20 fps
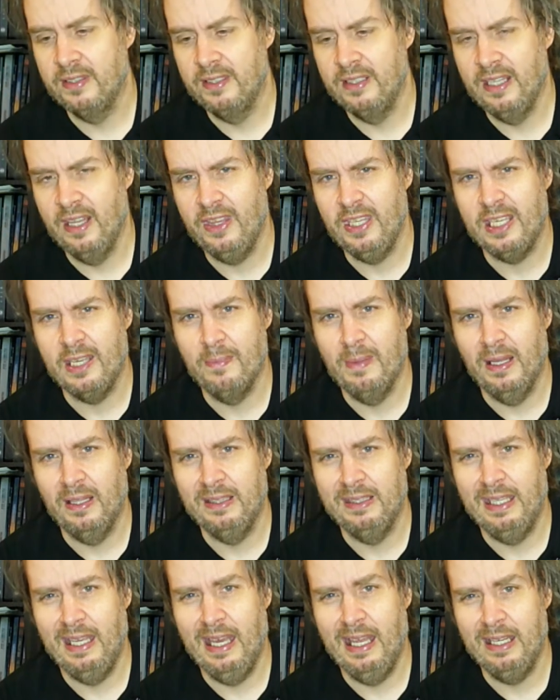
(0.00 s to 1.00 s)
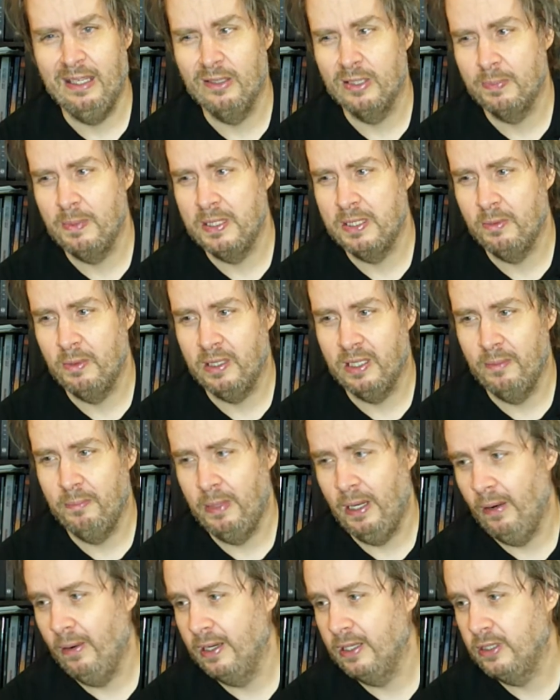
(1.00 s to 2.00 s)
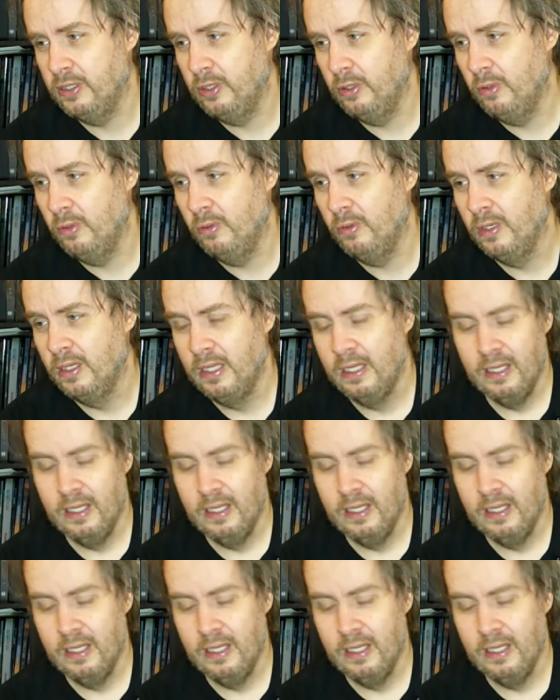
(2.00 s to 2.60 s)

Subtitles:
Now think about that, especially when comparing to